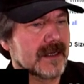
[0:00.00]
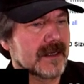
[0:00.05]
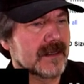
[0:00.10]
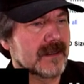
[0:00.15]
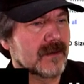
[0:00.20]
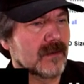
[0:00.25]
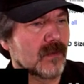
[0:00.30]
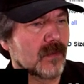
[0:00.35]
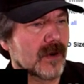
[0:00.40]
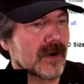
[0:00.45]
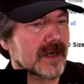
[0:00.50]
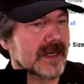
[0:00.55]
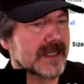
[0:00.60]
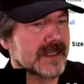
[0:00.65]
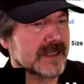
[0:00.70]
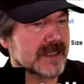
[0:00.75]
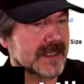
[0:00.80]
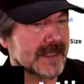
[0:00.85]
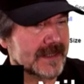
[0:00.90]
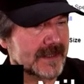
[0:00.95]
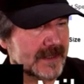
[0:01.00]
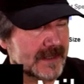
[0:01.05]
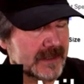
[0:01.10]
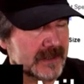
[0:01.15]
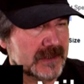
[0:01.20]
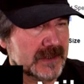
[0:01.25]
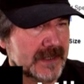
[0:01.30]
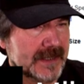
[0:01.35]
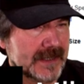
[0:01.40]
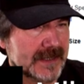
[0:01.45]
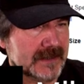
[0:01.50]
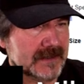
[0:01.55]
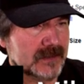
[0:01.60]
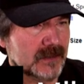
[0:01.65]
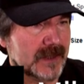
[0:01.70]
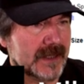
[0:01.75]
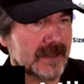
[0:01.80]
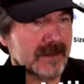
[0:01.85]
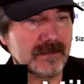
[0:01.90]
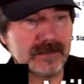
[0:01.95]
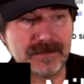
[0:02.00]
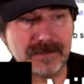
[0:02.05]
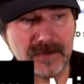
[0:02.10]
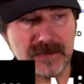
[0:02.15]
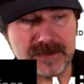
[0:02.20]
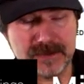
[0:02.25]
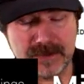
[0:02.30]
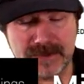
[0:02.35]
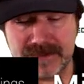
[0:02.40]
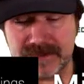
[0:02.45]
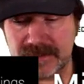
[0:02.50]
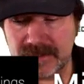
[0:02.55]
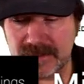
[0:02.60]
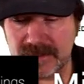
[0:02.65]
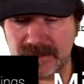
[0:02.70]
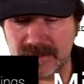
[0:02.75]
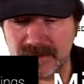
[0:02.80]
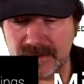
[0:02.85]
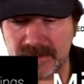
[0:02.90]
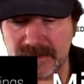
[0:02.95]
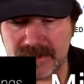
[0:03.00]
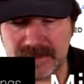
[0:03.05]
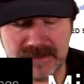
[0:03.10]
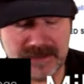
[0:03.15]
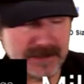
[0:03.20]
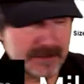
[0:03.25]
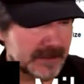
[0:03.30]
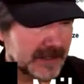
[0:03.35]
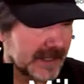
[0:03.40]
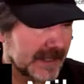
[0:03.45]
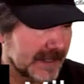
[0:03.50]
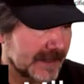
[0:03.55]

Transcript: where can you get these things? Well, first place you can look is eBay.